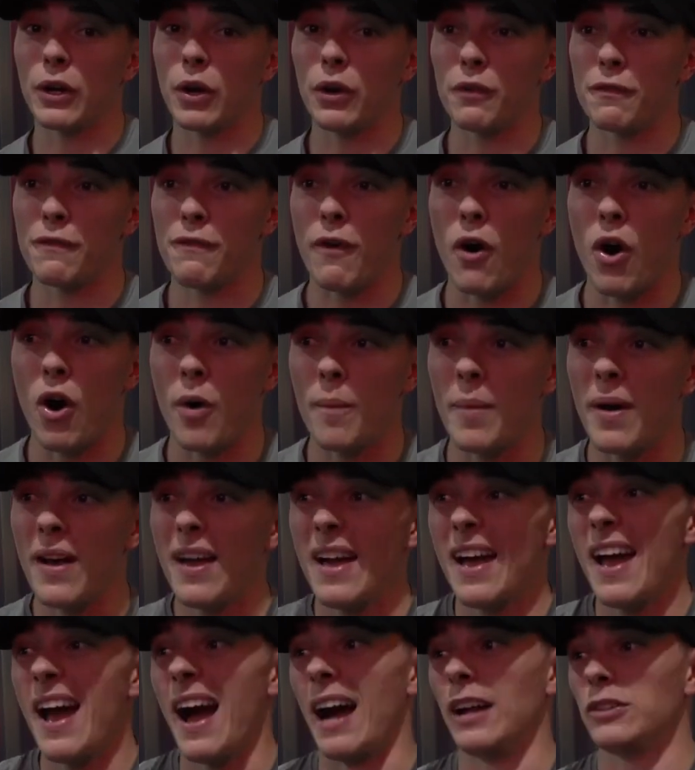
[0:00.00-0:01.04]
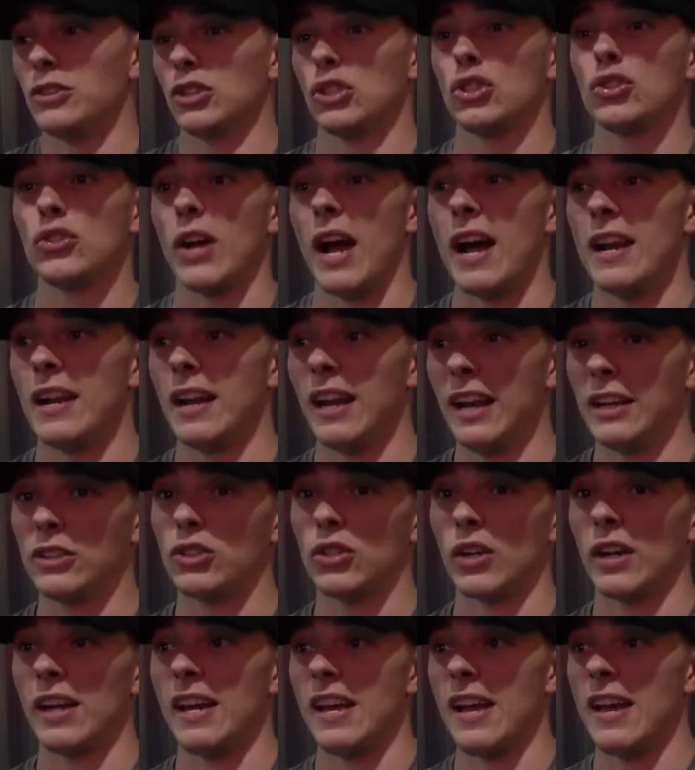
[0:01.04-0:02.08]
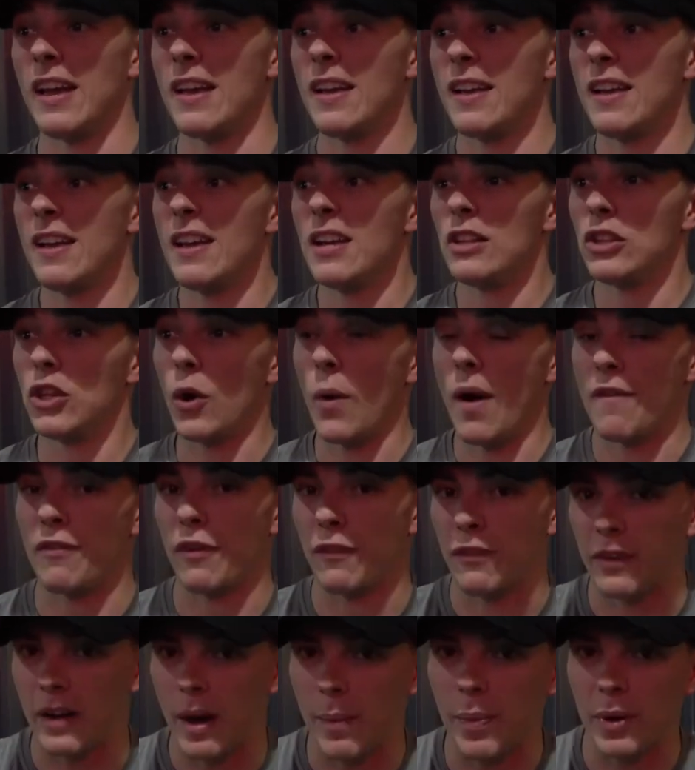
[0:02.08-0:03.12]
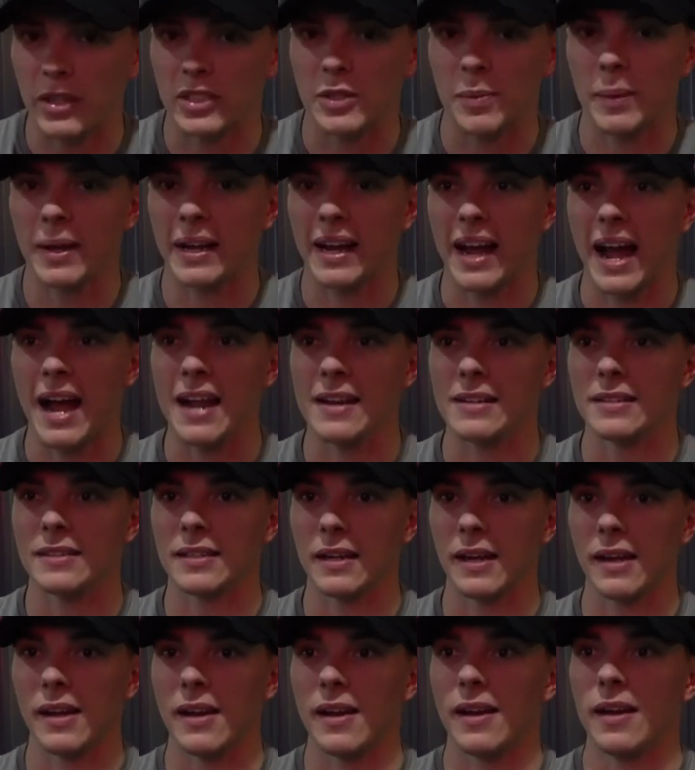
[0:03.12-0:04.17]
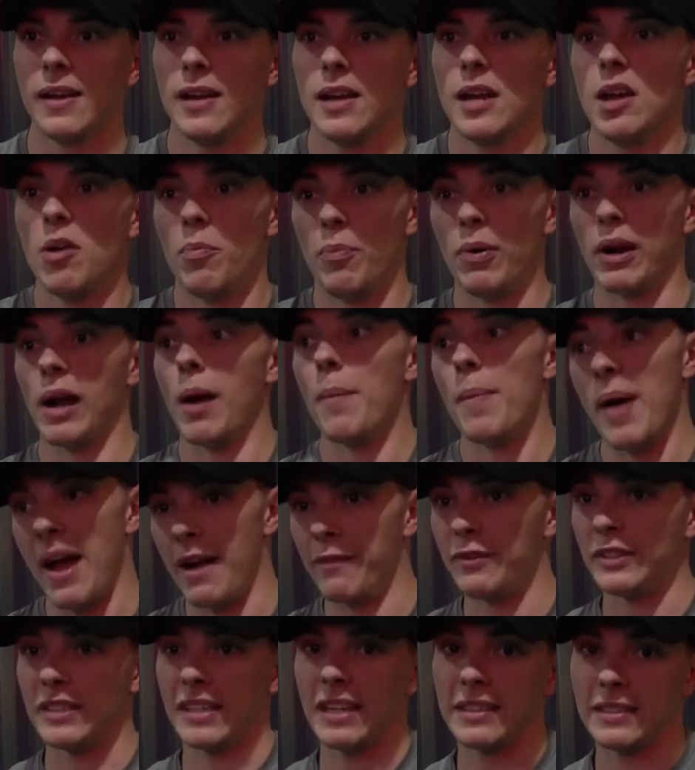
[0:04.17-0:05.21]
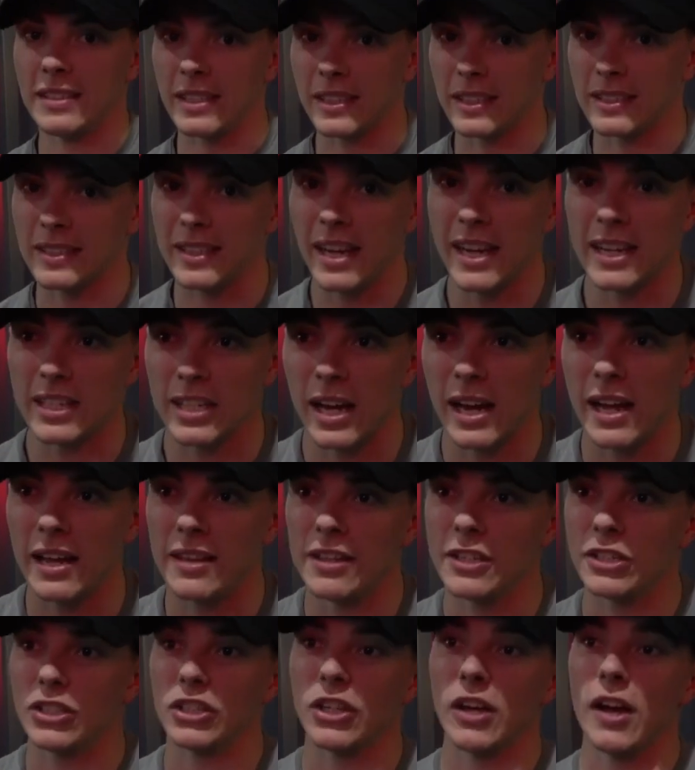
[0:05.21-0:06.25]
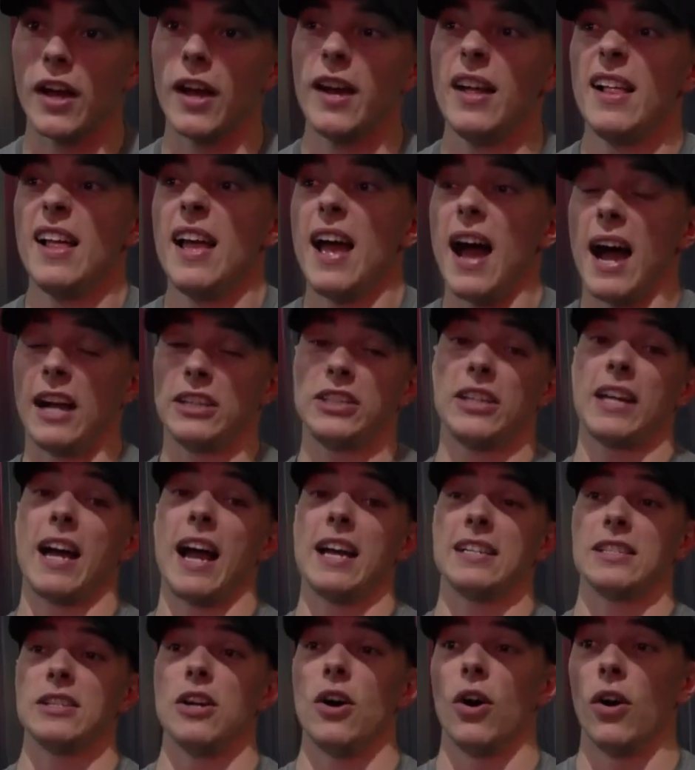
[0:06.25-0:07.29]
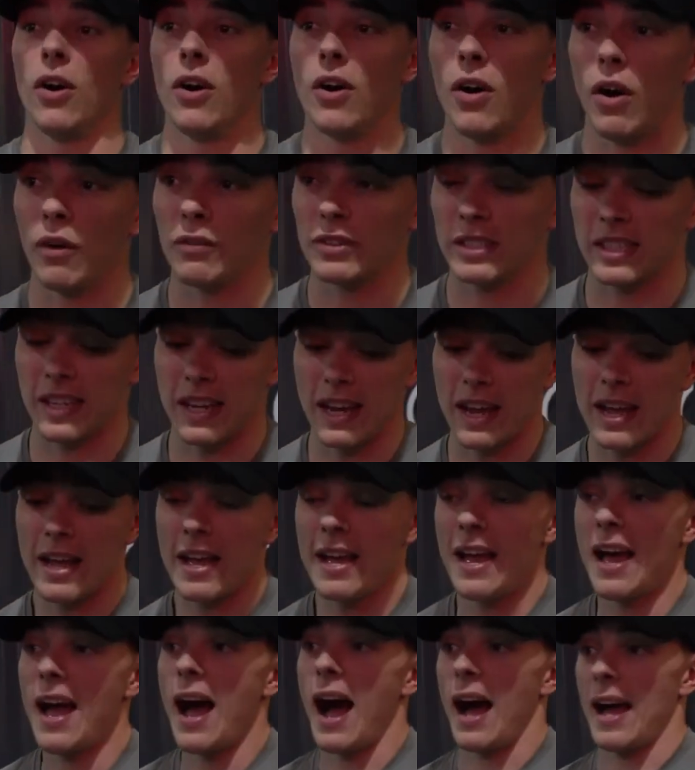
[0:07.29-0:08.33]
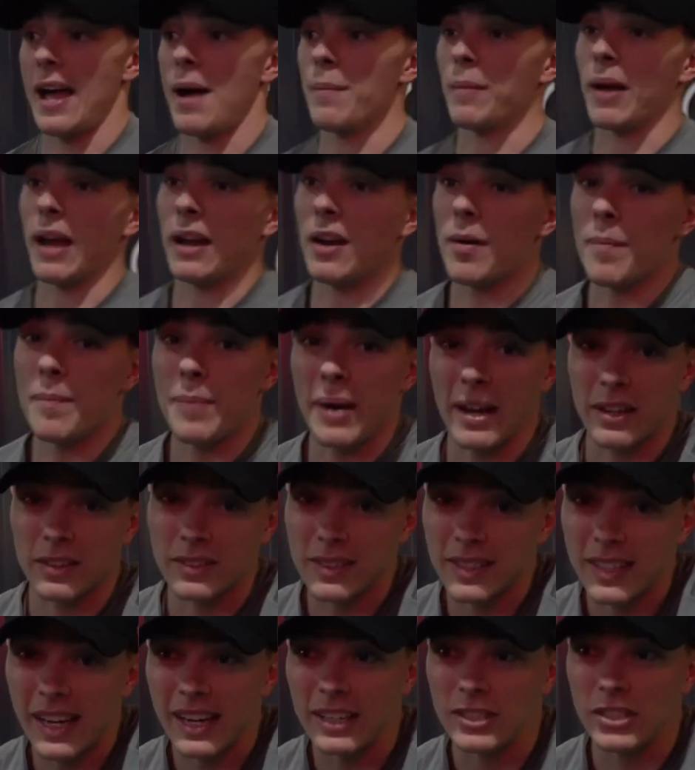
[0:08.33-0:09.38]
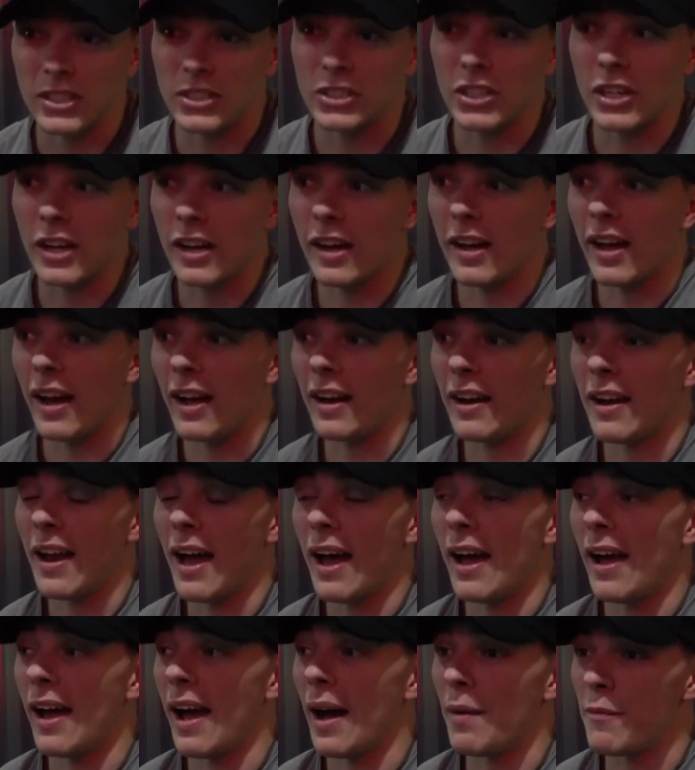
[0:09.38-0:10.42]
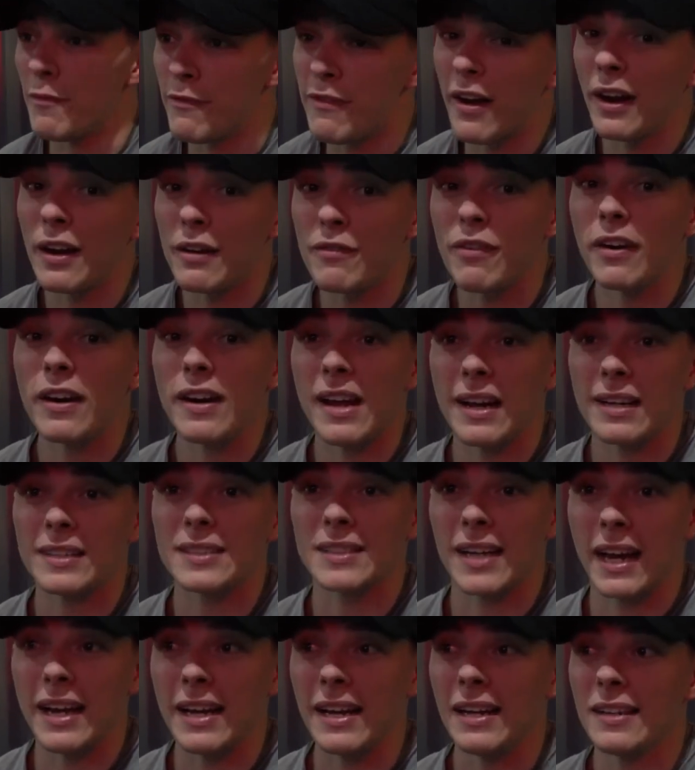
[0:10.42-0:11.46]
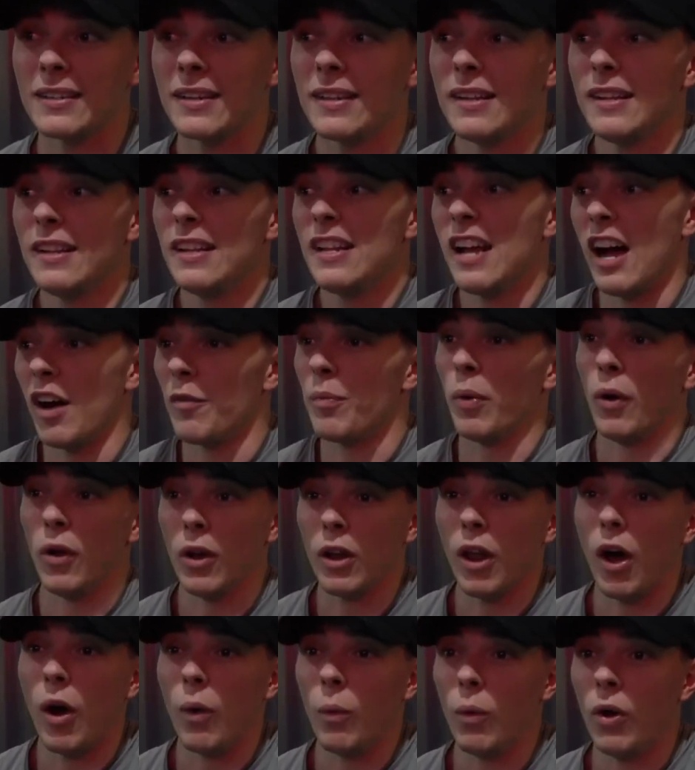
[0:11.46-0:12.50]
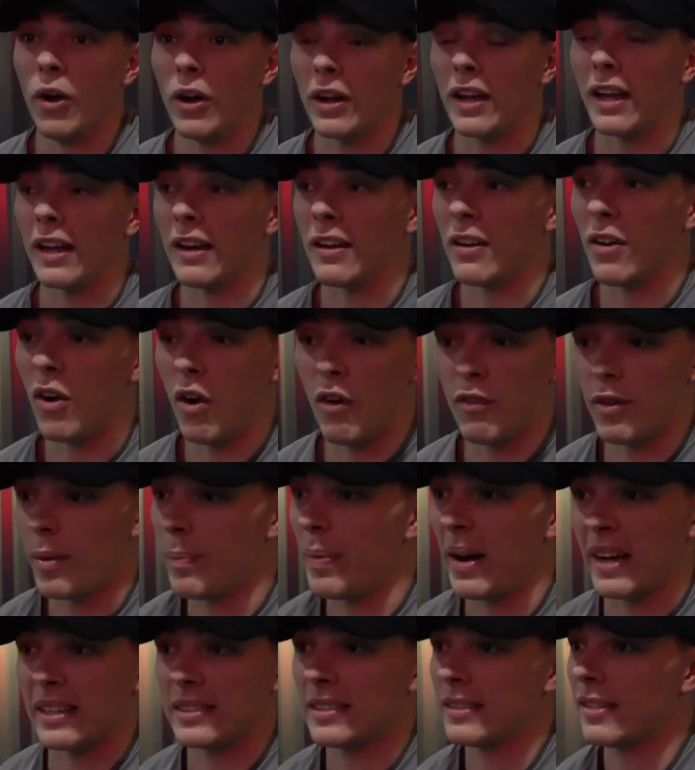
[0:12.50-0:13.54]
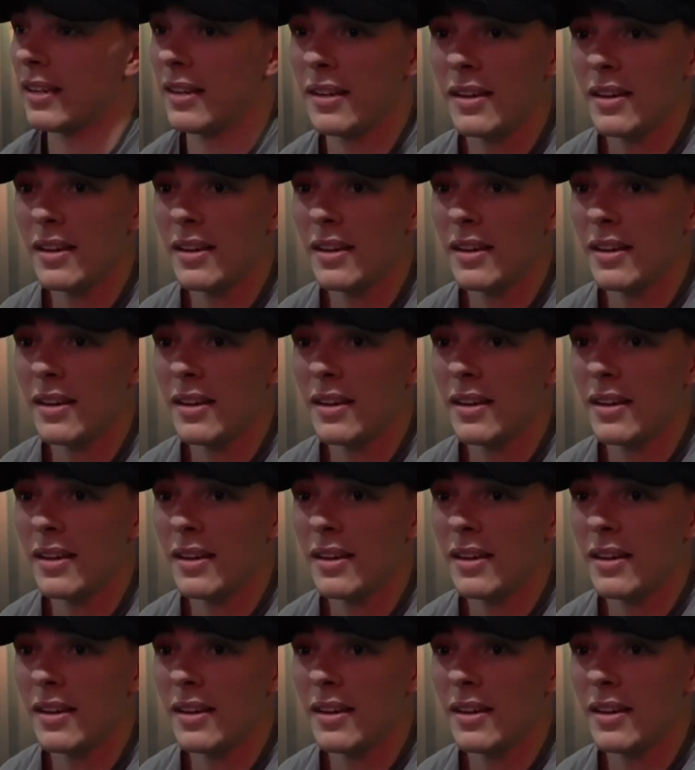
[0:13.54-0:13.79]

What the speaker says: a good form, and just trying to literally do everything I possibly can to bring a better physique to the stage later this year. As you guys know, obviously, I am getting back on stage this year, and I'm very excited. I put a lot of work in over the past